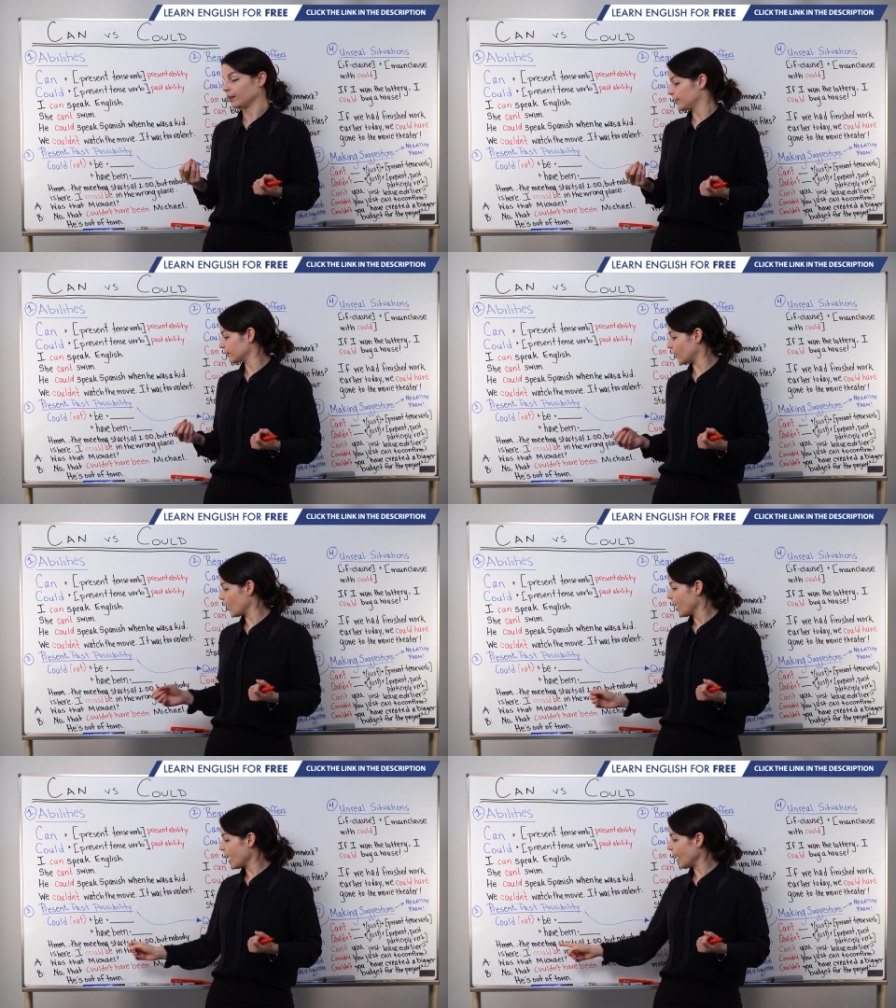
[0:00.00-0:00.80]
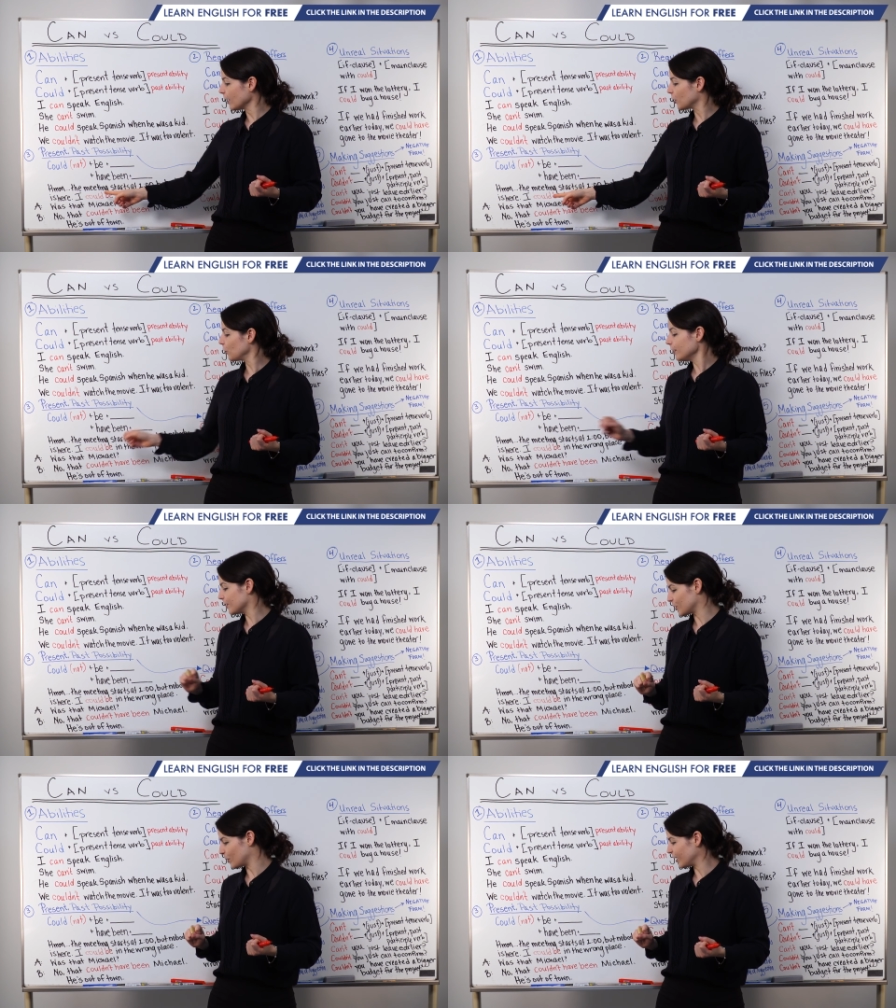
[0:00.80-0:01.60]
So I
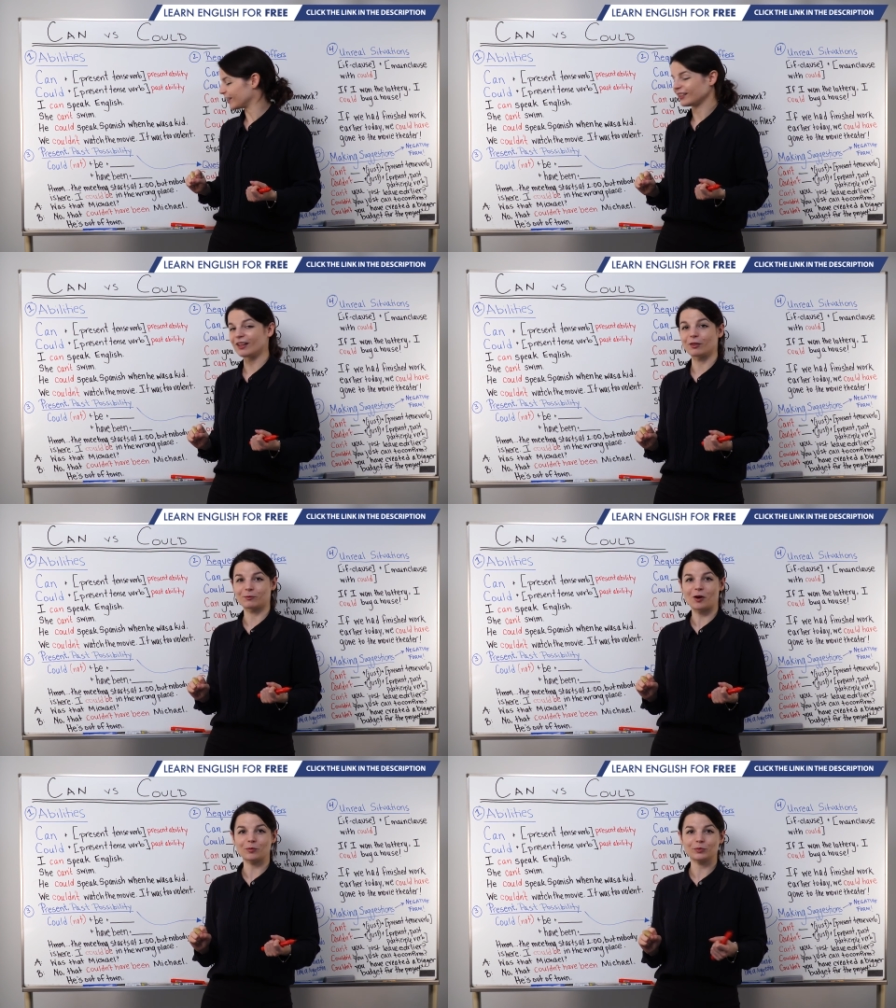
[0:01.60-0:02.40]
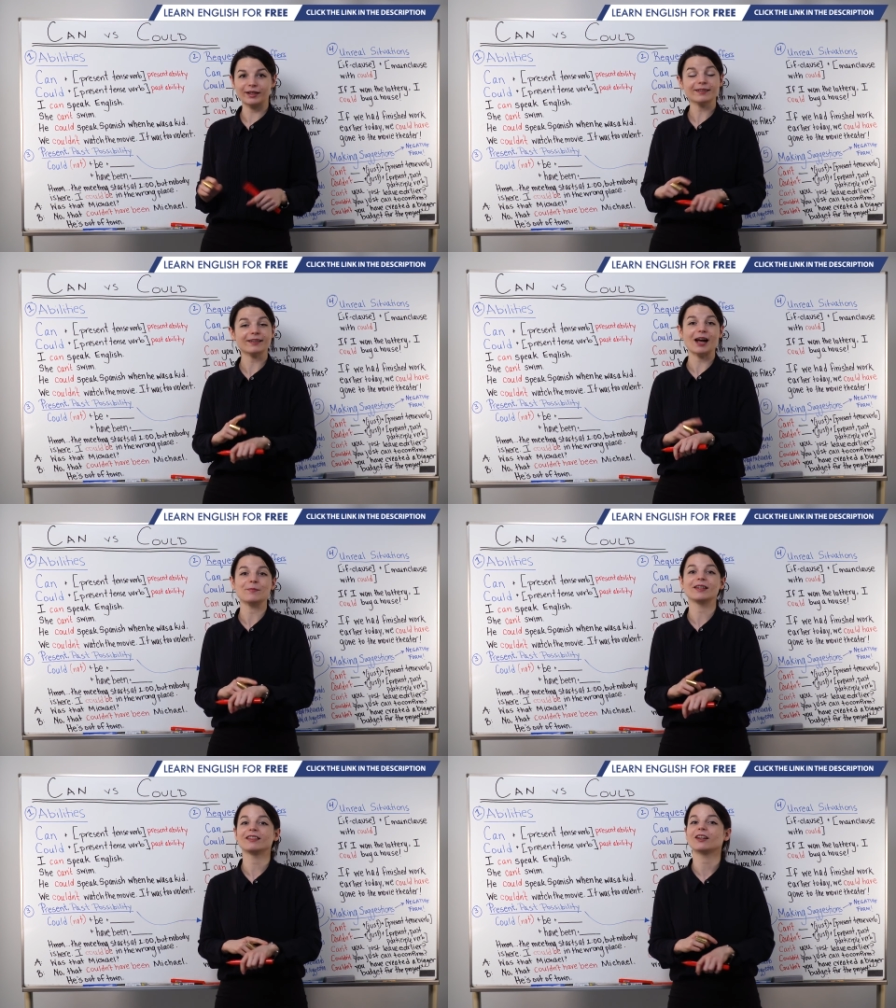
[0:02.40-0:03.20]
couldn't be in the wrong place. I'm
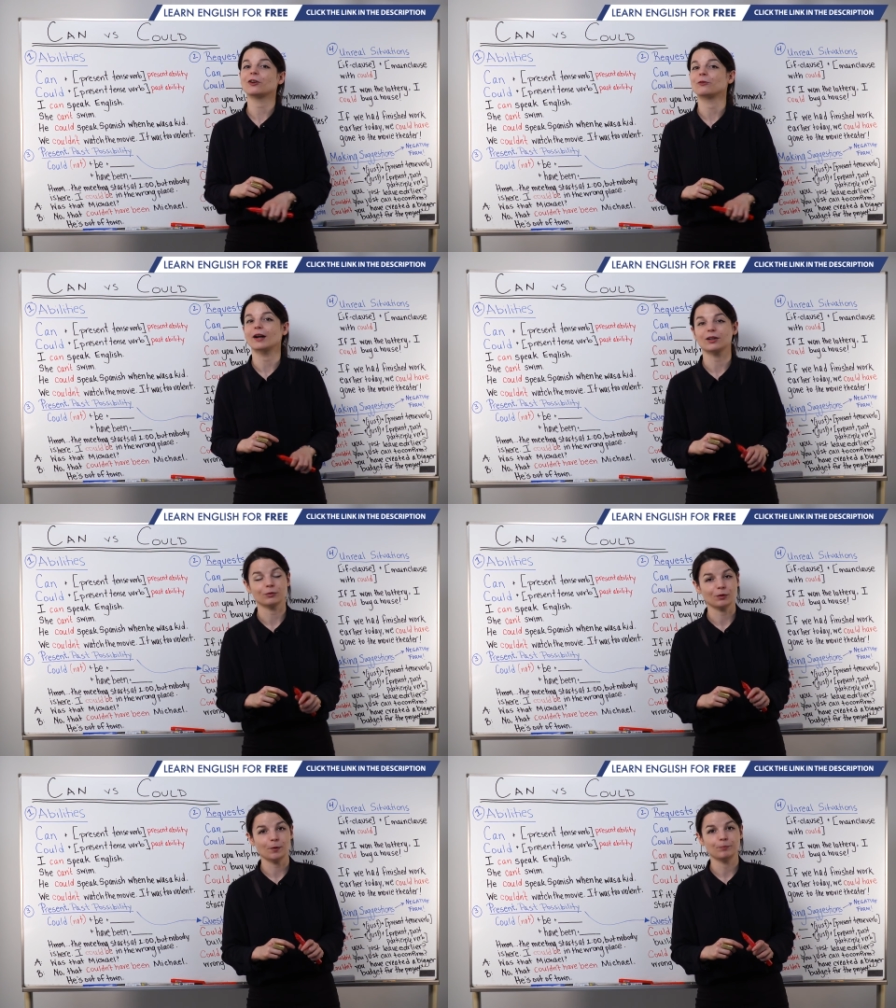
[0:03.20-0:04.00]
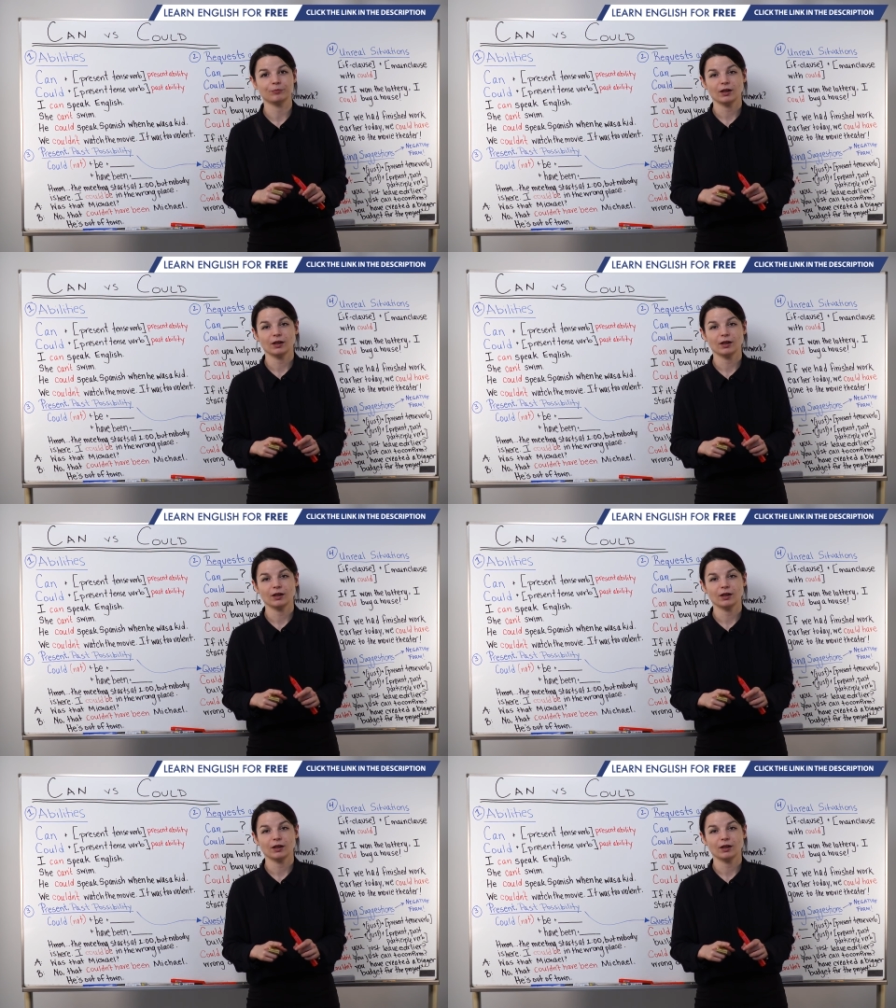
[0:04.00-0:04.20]
in the correct room.